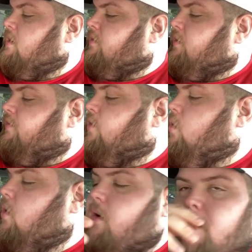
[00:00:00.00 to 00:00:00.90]
For
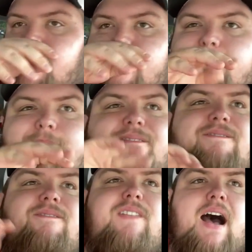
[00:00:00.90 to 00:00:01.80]
4,
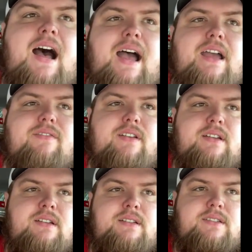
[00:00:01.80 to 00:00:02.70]
5,
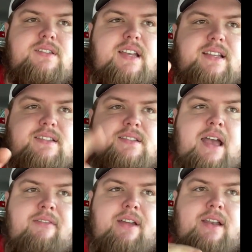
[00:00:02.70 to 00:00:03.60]
6,
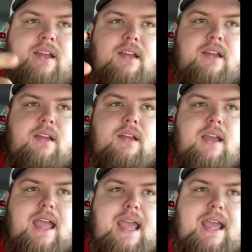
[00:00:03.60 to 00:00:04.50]
7,
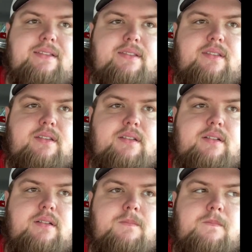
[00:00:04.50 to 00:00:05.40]
8.
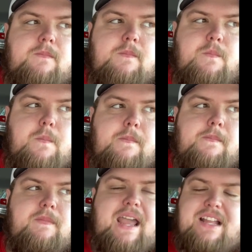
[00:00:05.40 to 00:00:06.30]

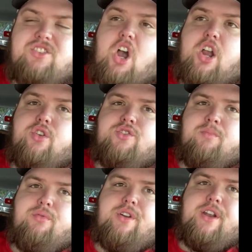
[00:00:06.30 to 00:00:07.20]
8 tacos, a
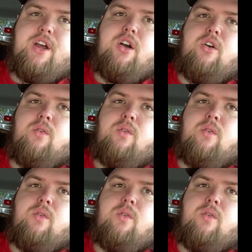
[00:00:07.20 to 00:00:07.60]
burrito,